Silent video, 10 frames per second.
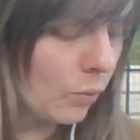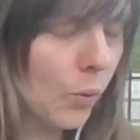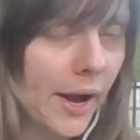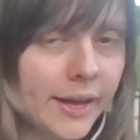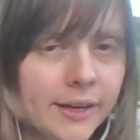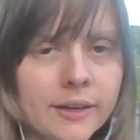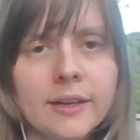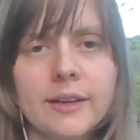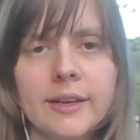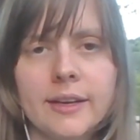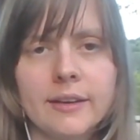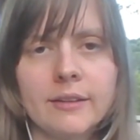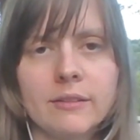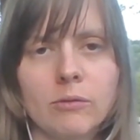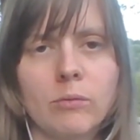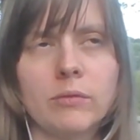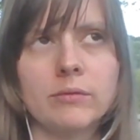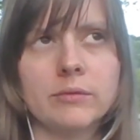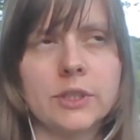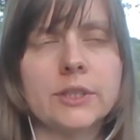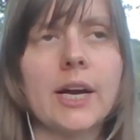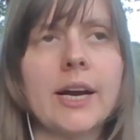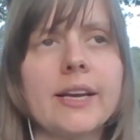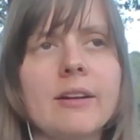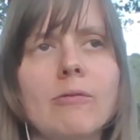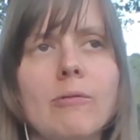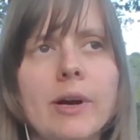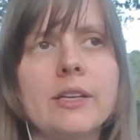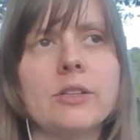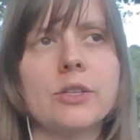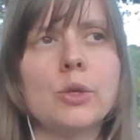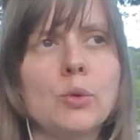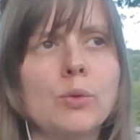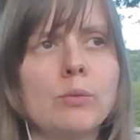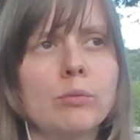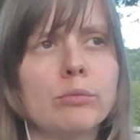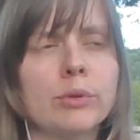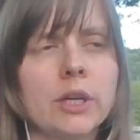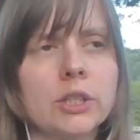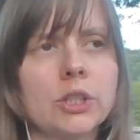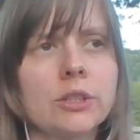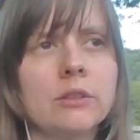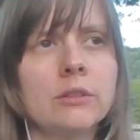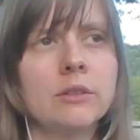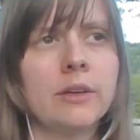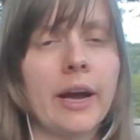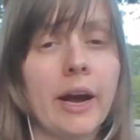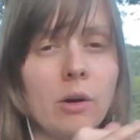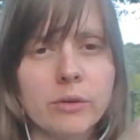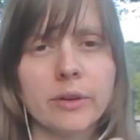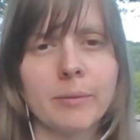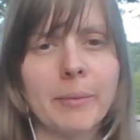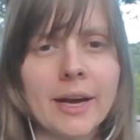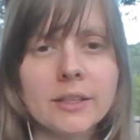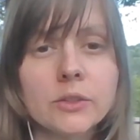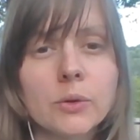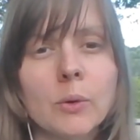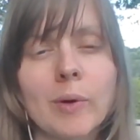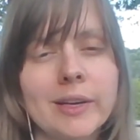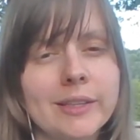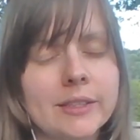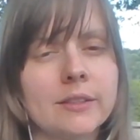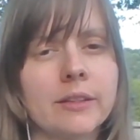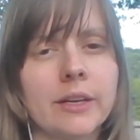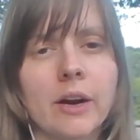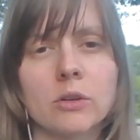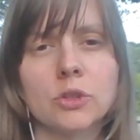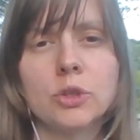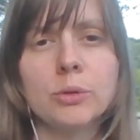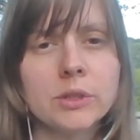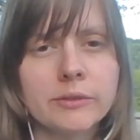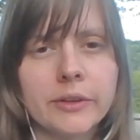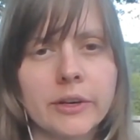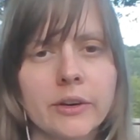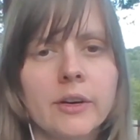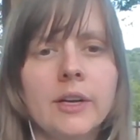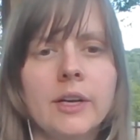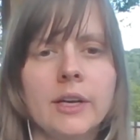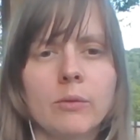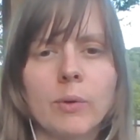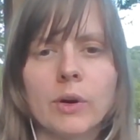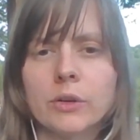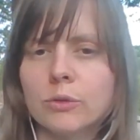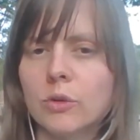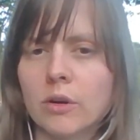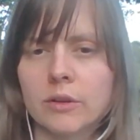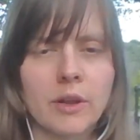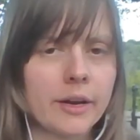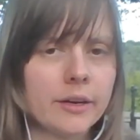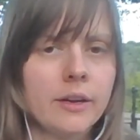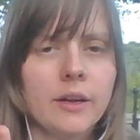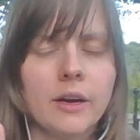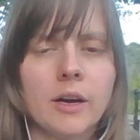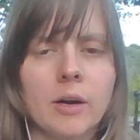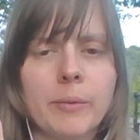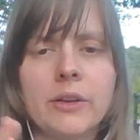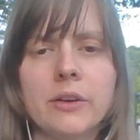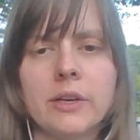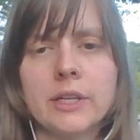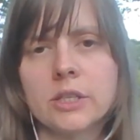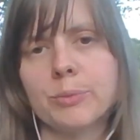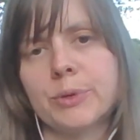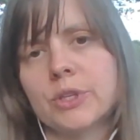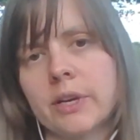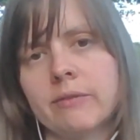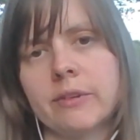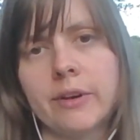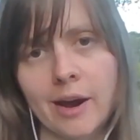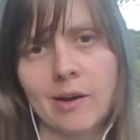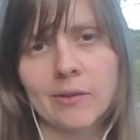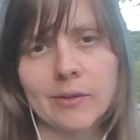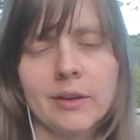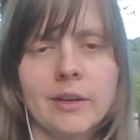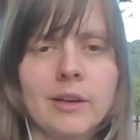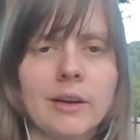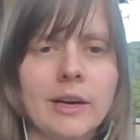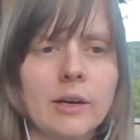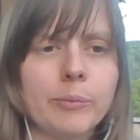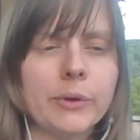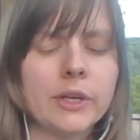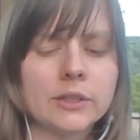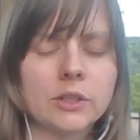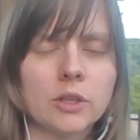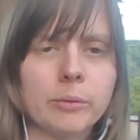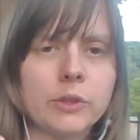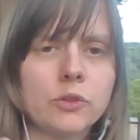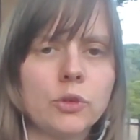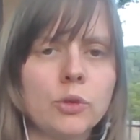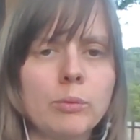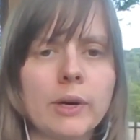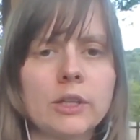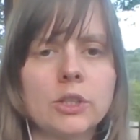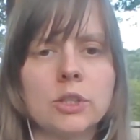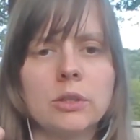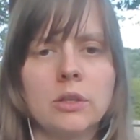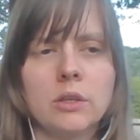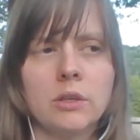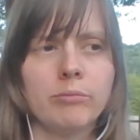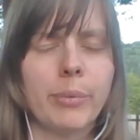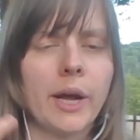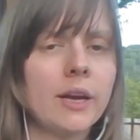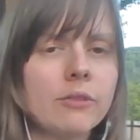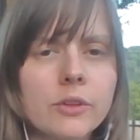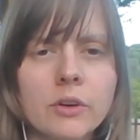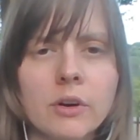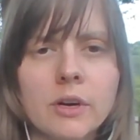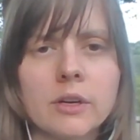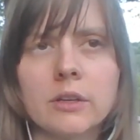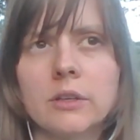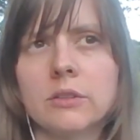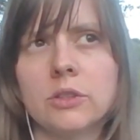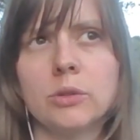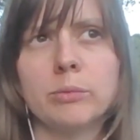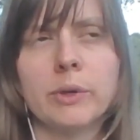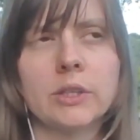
when deciding when to brush out the mats or when they are too severe, where do you draw the line? And it needs to be shaved down, because it's going to be too much pain for the dog, too